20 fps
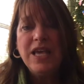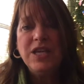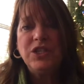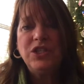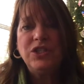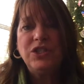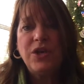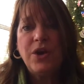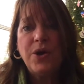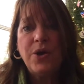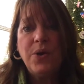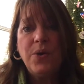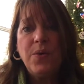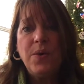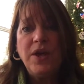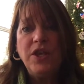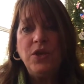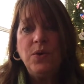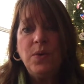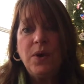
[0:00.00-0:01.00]

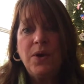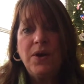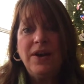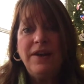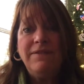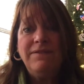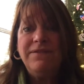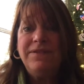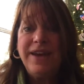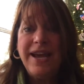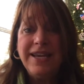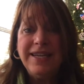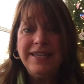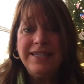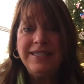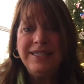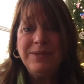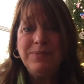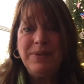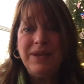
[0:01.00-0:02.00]
So you are
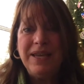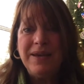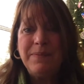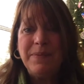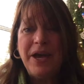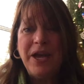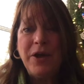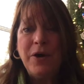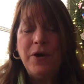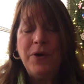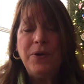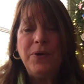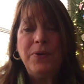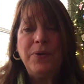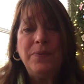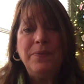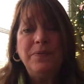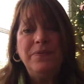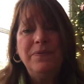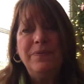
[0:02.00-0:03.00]
invited to be in my
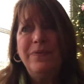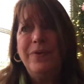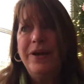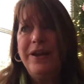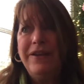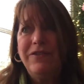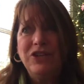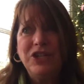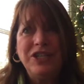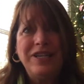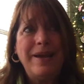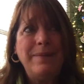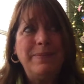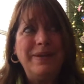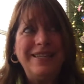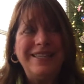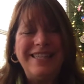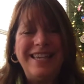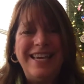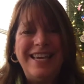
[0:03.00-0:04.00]
home, whatever shape
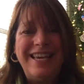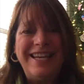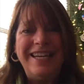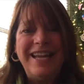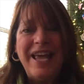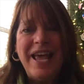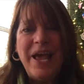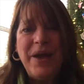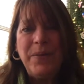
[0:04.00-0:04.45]
it's in.